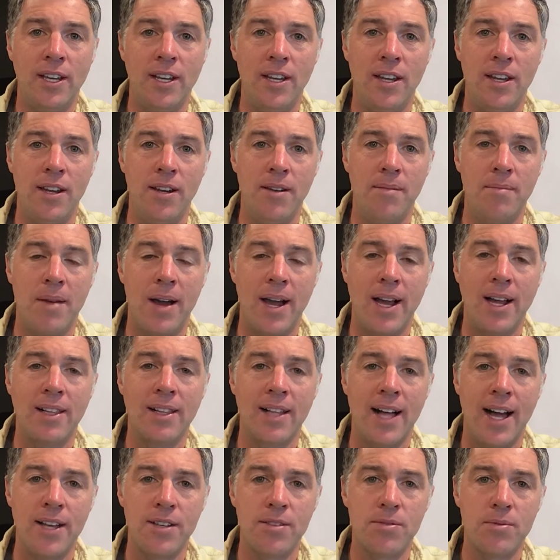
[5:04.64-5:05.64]
in my
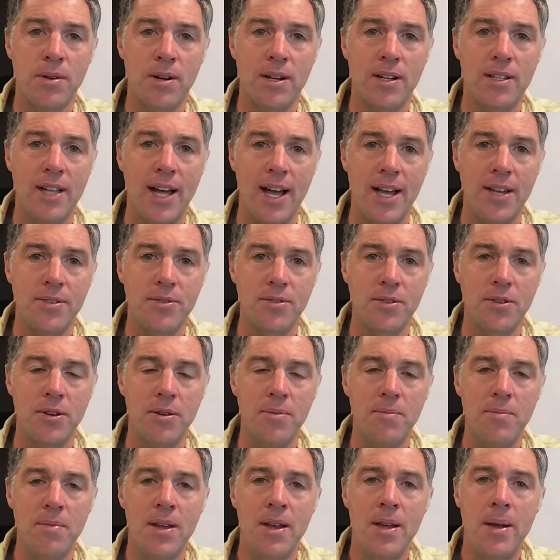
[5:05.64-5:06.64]
classwork
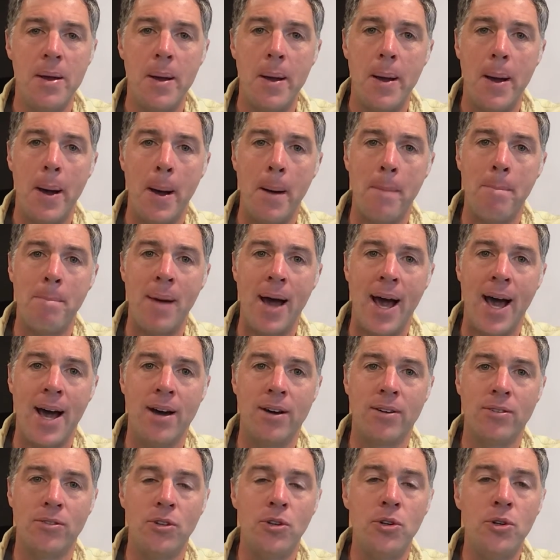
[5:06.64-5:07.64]
classroom
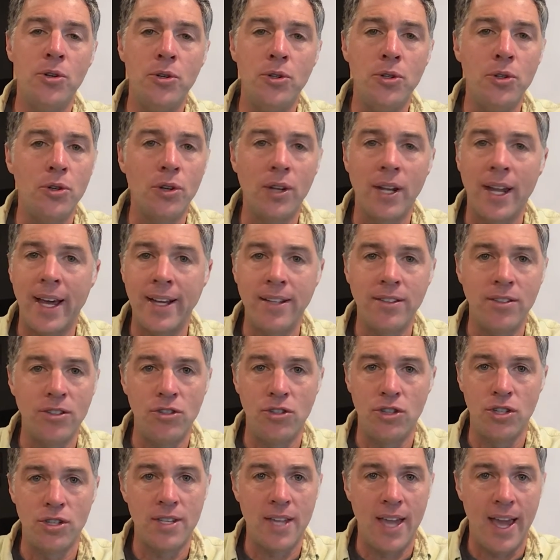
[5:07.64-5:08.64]
about who you'd like to
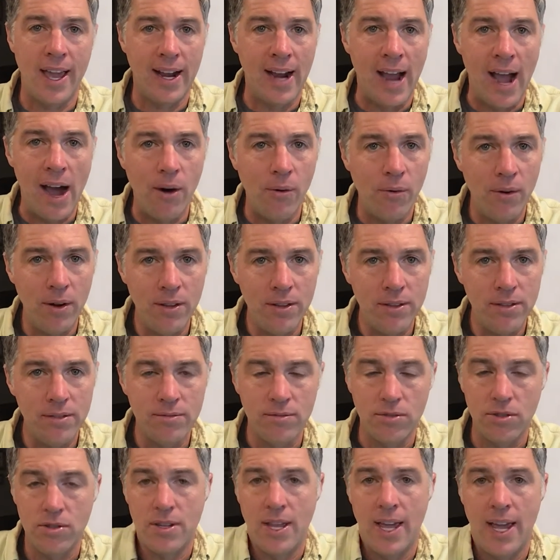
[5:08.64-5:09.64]
just hang out with,
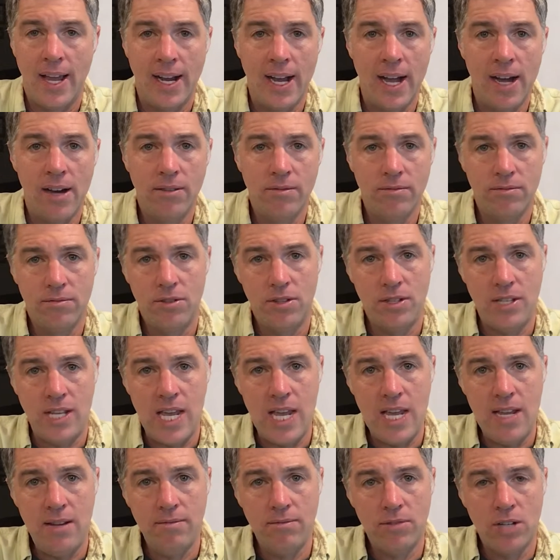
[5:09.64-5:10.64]
just hang out,
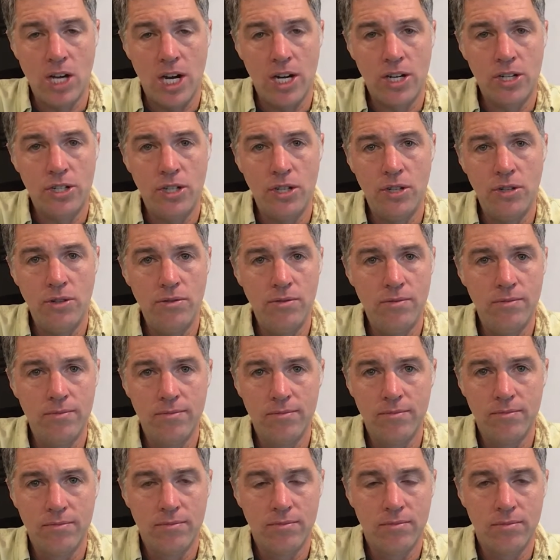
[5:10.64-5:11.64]
see, talk to,
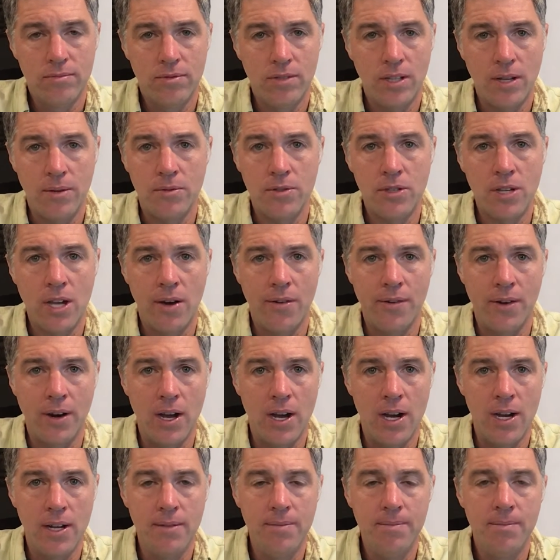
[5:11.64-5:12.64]
see what's going
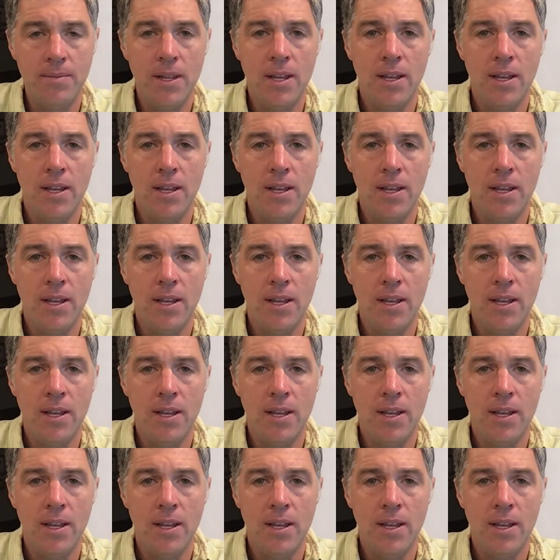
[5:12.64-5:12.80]
on.